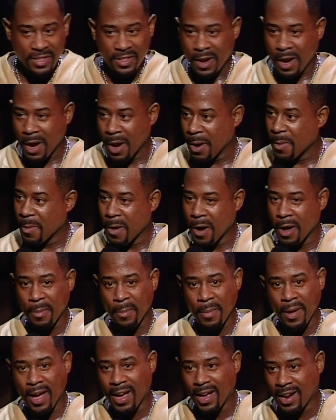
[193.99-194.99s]
I don't want it,
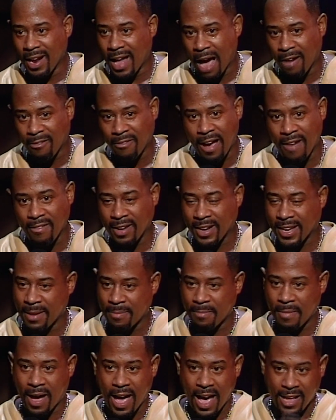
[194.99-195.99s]
man. I'd rather
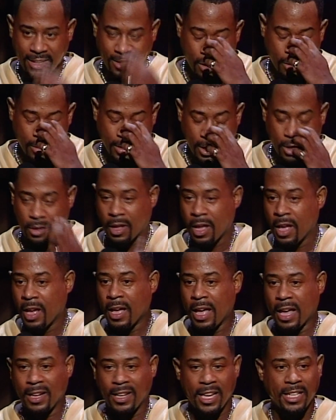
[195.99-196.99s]
keep my ass on.
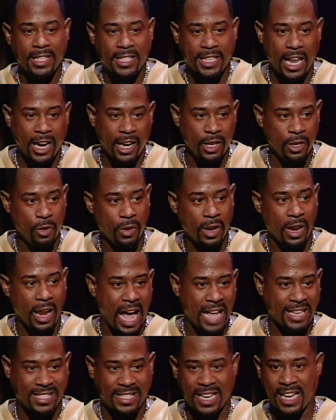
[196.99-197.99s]
And then telling you that
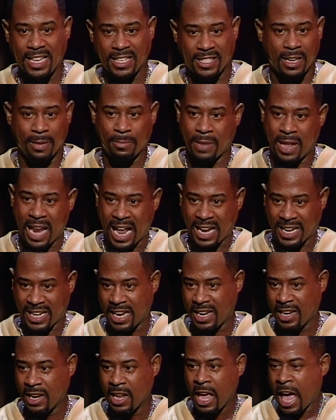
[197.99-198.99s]
I said something that I
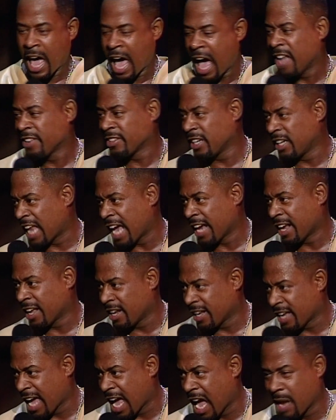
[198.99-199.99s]
didn't. How's he liking
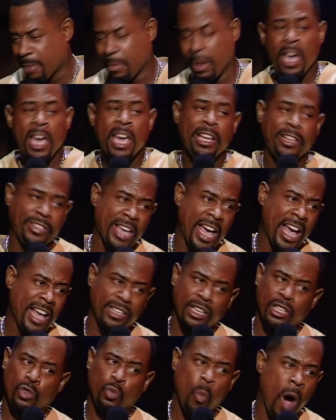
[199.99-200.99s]
the game? He says
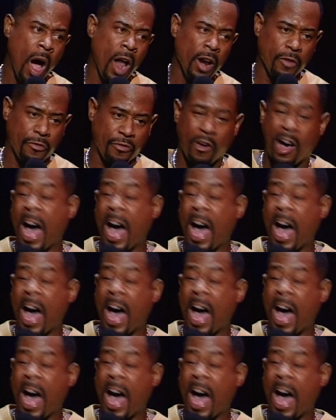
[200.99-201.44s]
it's wonderful.